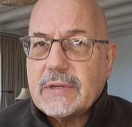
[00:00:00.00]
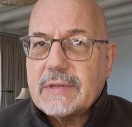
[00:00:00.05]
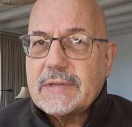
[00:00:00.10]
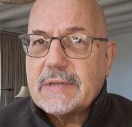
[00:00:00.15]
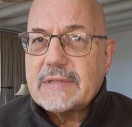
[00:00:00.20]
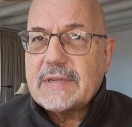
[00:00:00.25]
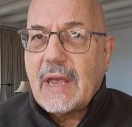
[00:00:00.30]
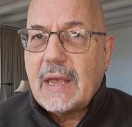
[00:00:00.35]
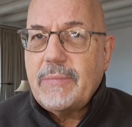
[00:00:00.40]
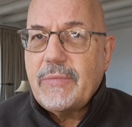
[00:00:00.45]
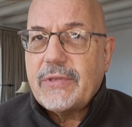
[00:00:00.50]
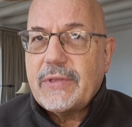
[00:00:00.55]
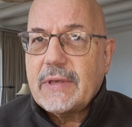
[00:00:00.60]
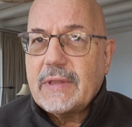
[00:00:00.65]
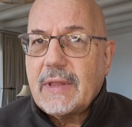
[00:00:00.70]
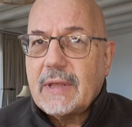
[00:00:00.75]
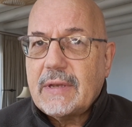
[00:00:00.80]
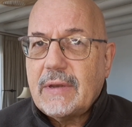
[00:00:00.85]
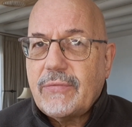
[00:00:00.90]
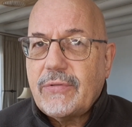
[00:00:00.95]
It's the same
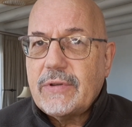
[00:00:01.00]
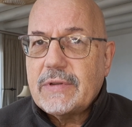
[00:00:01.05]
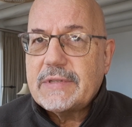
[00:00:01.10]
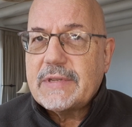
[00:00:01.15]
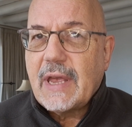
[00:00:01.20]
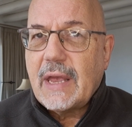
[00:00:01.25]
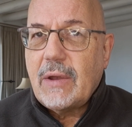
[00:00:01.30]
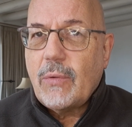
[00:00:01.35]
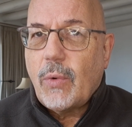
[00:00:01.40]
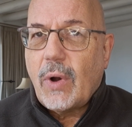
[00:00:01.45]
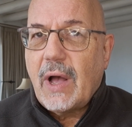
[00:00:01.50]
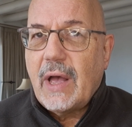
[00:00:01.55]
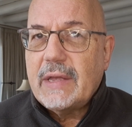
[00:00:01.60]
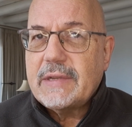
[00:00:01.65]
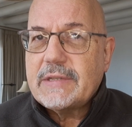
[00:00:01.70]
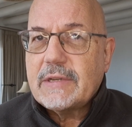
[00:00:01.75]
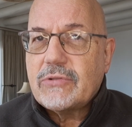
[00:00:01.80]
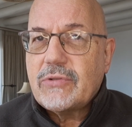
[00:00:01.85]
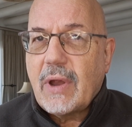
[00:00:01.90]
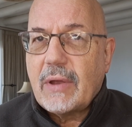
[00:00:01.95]
thing that if you say, why
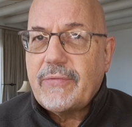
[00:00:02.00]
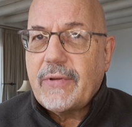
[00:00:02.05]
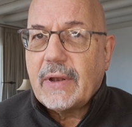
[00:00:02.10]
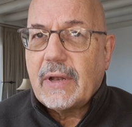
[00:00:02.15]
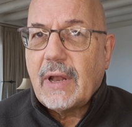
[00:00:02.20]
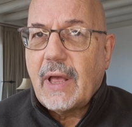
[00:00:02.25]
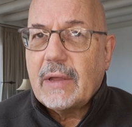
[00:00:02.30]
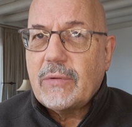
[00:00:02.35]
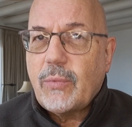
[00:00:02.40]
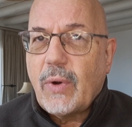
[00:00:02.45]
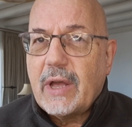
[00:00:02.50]
is a traffic light?